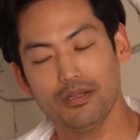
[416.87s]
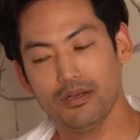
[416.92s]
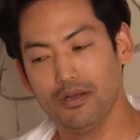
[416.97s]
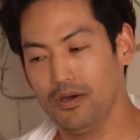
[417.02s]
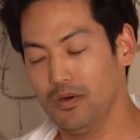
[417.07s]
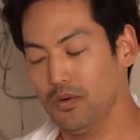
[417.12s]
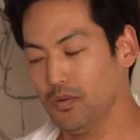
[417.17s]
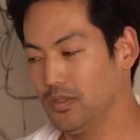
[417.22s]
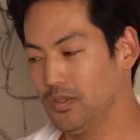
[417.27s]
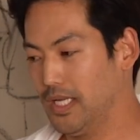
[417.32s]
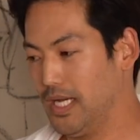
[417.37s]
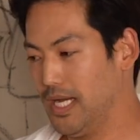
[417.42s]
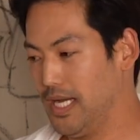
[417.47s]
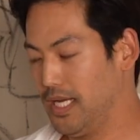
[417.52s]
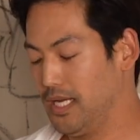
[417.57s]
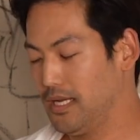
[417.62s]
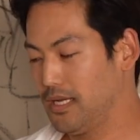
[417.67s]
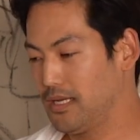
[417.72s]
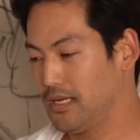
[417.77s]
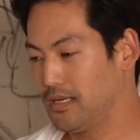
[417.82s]
You know,
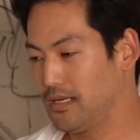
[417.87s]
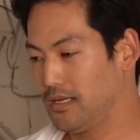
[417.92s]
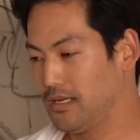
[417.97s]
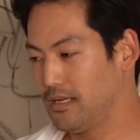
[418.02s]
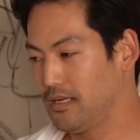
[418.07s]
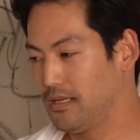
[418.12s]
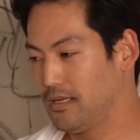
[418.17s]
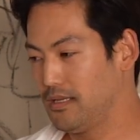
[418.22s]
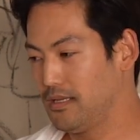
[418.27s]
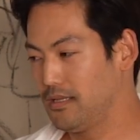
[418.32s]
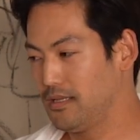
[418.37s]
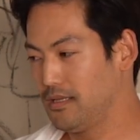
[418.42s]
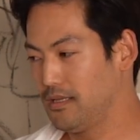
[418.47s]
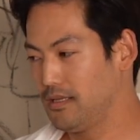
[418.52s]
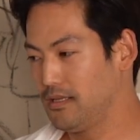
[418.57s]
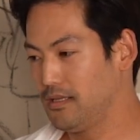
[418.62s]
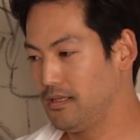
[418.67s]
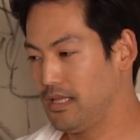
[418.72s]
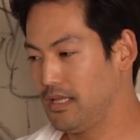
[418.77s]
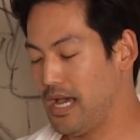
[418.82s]
like
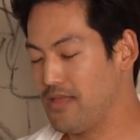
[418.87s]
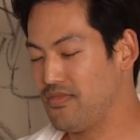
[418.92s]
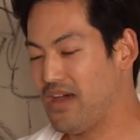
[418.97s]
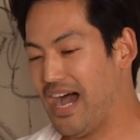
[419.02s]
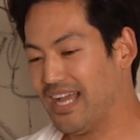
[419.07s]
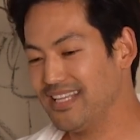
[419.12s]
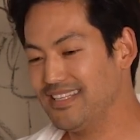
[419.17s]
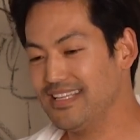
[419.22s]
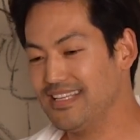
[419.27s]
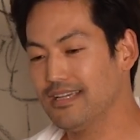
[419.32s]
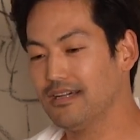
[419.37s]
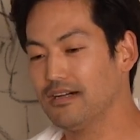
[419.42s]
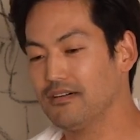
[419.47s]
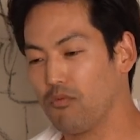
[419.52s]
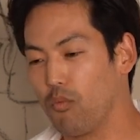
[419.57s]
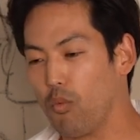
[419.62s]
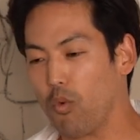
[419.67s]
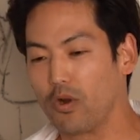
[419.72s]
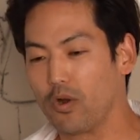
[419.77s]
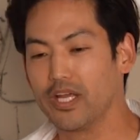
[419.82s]
the idea
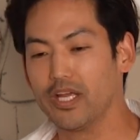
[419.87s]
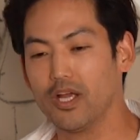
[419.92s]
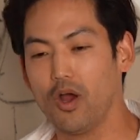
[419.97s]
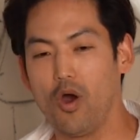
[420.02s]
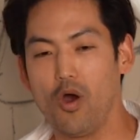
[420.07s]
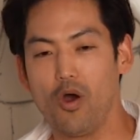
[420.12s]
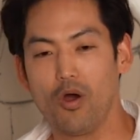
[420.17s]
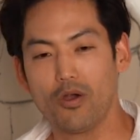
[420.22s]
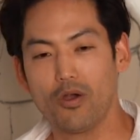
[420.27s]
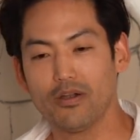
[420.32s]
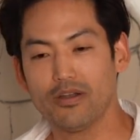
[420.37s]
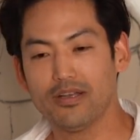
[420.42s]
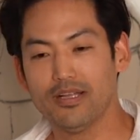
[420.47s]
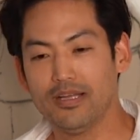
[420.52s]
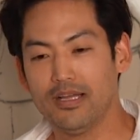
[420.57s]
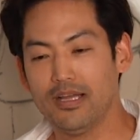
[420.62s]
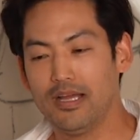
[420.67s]
of working hard